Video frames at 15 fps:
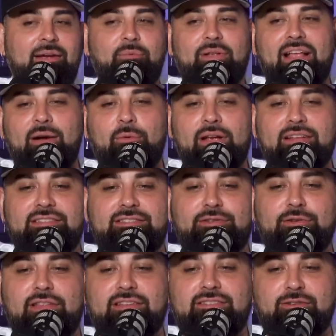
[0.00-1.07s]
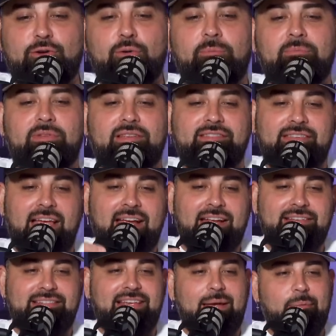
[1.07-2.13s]
When I went to the tomb, the
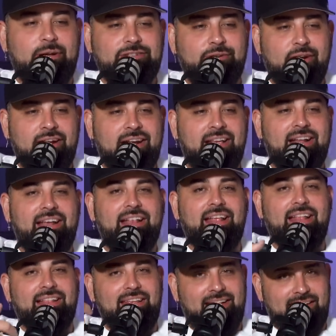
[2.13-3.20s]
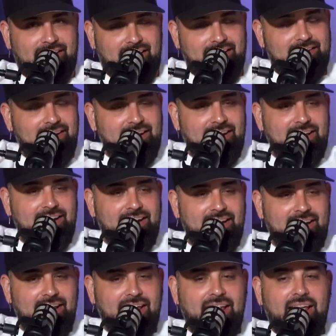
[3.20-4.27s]
second time I tried to get in, and then I did get
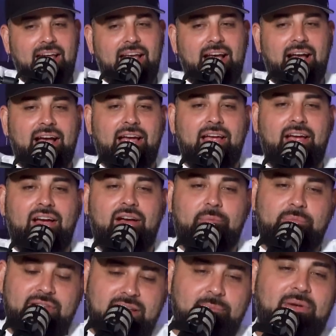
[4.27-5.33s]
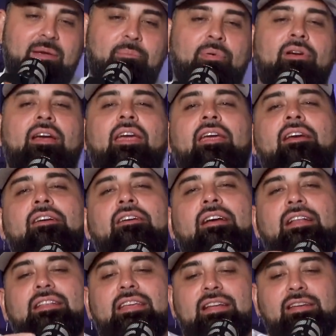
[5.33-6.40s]
in, I did my prayer.
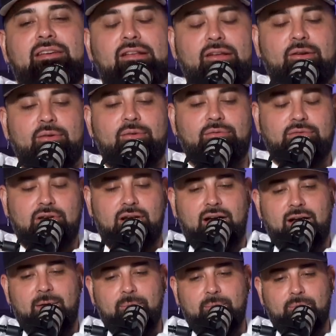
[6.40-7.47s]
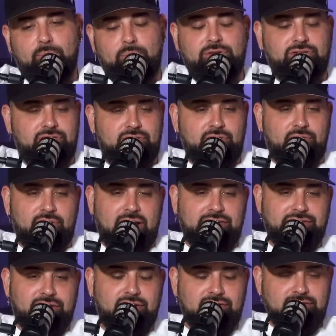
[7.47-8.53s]
I did, what you do at
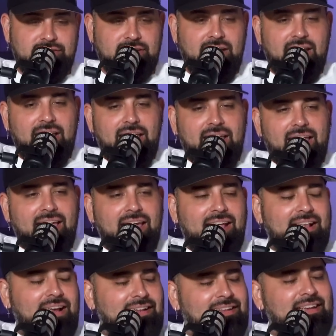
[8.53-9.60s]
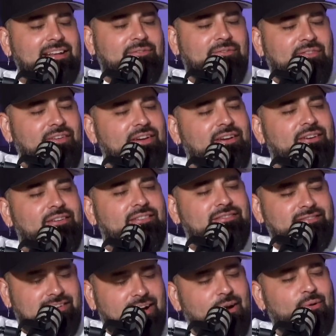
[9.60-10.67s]
church. And I did feel
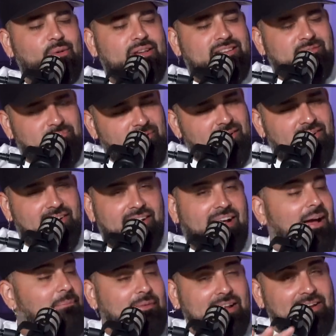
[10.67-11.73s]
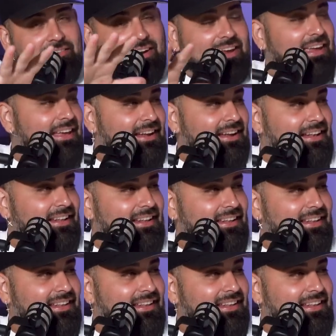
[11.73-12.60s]
the Holy Spirit. I'm not even kidding.